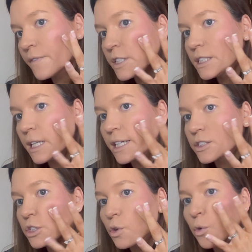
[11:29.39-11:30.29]
This is nice
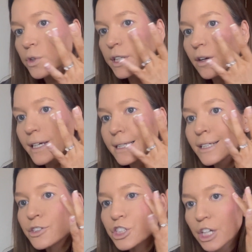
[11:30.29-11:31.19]
because it's already got like a
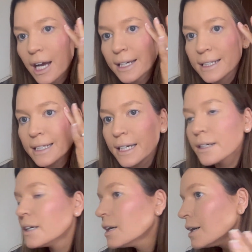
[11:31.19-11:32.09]
little shine in it.
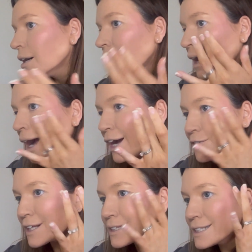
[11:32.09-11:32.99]
I
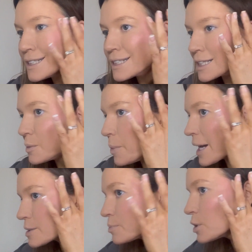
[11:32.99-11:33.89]
feel like this is like the
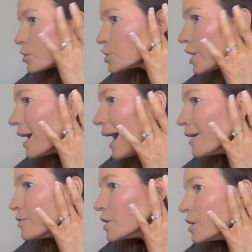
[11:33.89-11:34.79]
best blusher
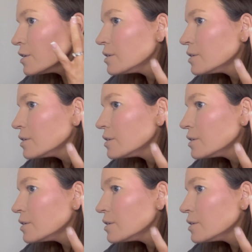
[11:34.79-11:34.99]
ever.